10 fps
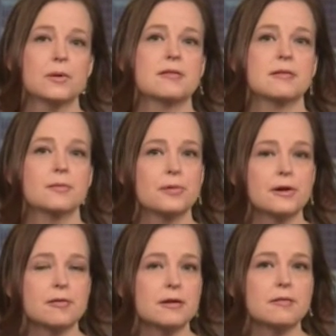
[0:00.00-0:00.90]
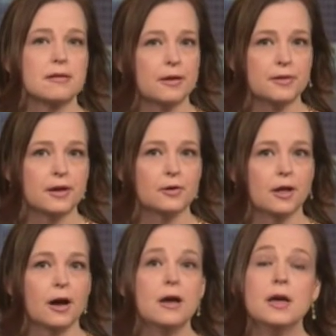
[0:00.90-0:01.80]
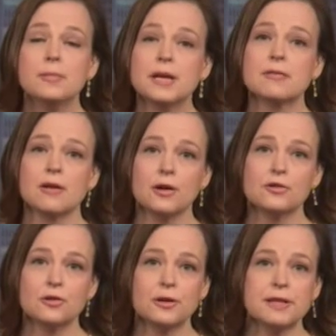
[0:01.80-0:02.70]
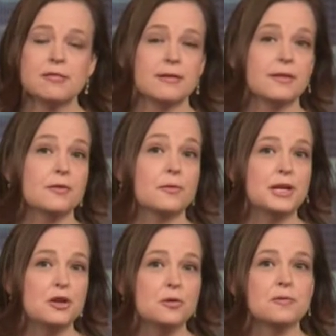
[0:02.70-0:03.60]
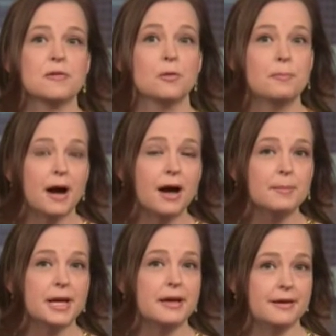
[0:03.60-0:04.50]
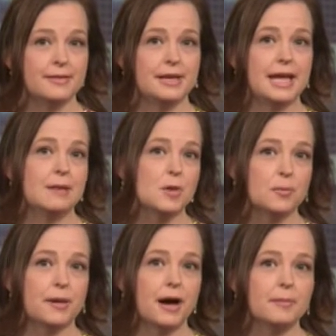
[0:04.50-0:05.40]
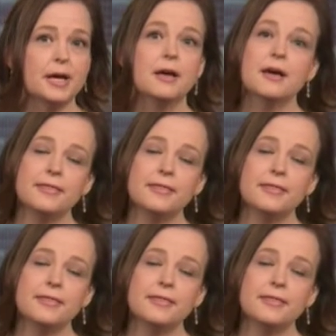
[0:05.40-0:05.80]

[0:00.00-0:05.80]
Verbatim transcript: We said the president's health care law because our attorney said that if we used Obama Obama and the name Obama,